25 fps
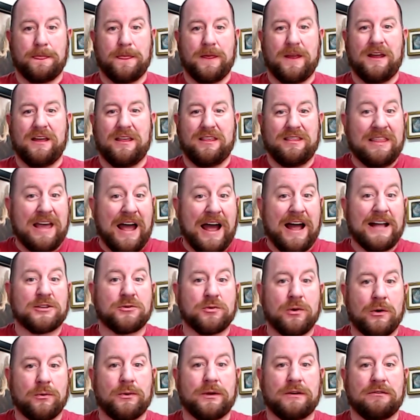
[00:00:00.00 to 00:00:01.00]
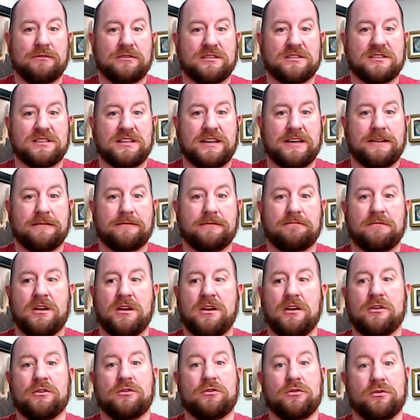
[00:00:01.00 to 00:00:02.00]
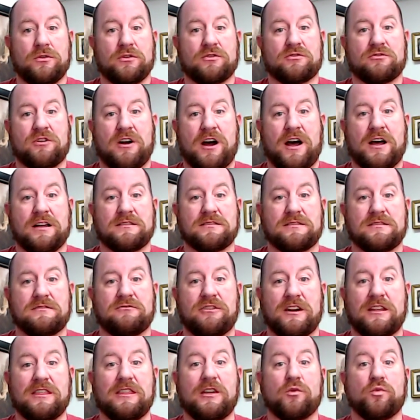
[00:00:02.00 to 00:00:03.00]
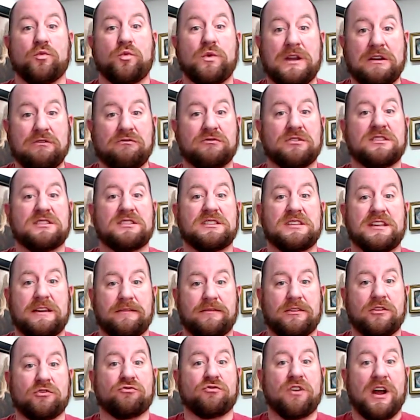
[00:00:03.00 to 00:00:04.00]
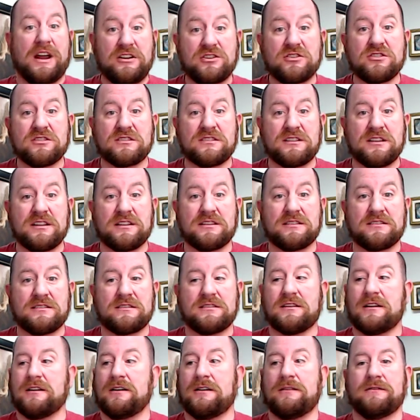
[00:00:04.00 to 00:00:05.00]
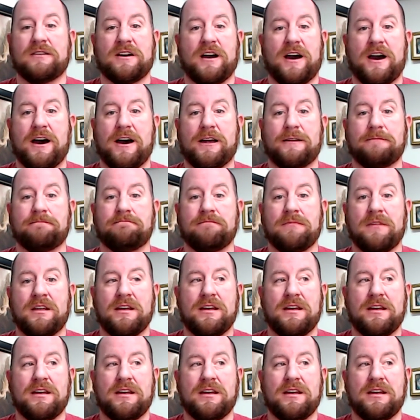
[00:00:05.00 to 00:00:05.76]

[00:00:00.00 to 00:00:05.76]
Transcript: And that's what we receive through the cross, right? That we receive the righteousness of God,